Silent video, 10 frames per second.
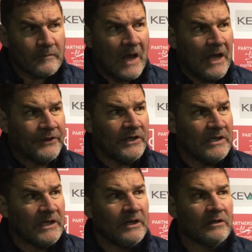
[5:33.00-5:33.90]
I
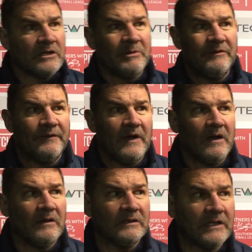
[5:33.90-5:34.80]
think they're not going to be
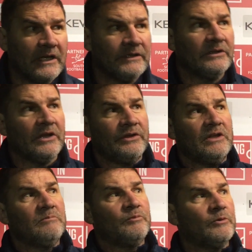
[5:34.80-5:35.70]
far, and I
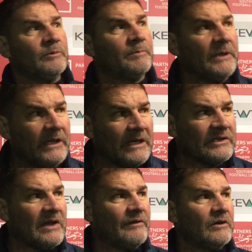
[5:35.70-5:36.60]
think probably
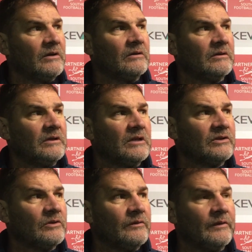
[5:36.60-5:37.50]
us having a, you know,
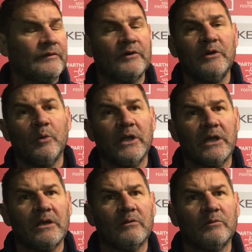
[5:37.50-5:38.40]
sort of a free
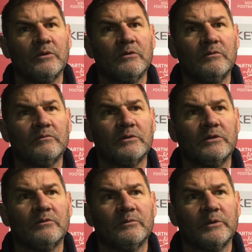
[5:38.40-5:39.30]
week will
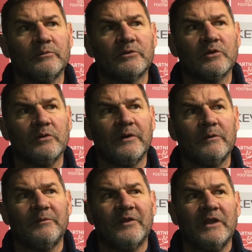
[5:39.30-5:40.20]
sort of
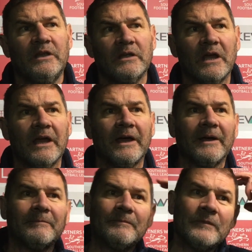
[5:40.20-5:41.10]
hopefully,
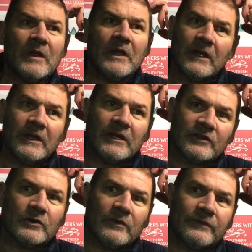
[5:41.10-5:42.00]
you know,
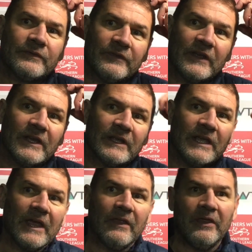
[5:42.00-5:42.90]
sort of
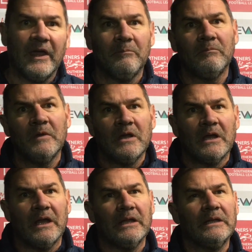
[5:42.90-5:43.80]
get them
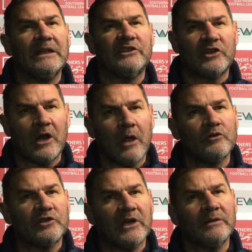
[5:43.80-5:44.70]
at least
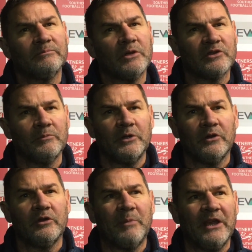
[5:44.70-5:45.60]
closer, possibly
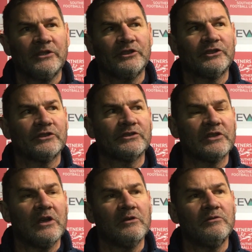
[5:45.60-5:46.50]
on the bench.
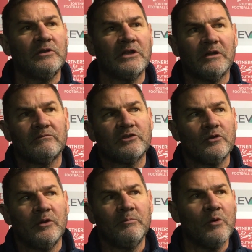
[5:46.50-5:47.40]
So, you know,
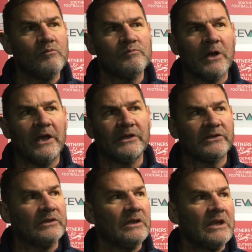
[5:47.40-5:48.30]
2 important players here,